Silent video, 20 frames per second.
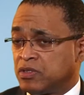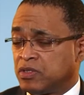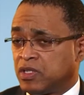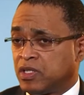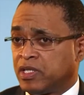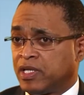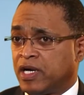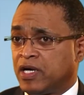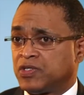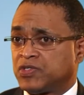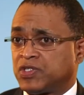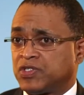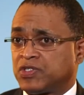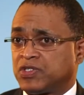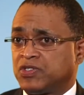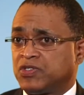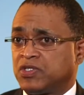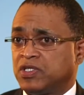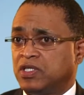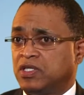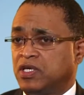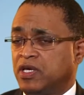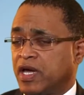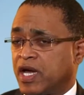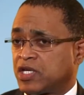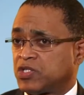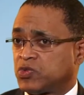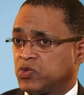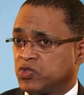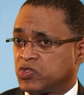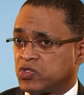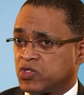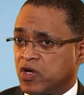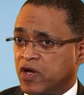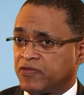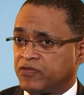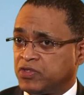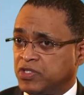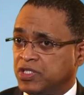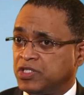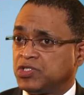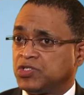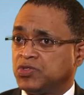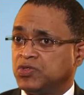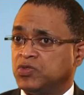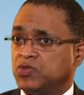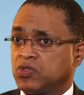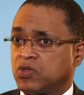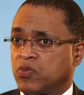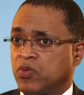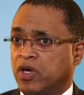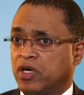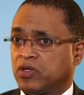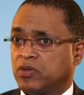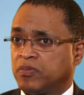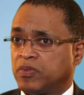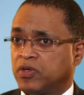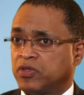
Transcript: It allows us to see the actual soft tissues around a